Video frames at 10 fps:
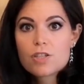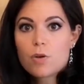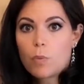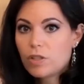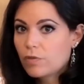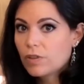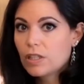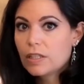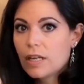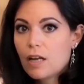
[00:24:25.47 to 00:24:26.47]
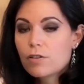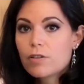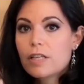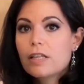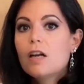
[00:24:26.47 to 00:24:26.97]
So when you're feeling
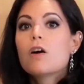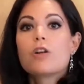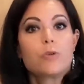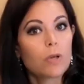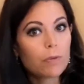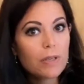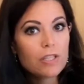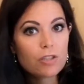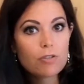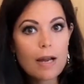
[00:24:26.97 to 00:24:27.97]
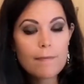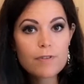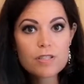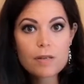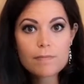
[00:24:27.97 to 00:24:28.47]
hungry, or you want to reach and grab
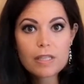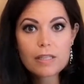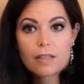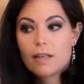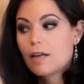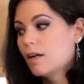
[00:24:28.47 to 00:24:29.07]
for something,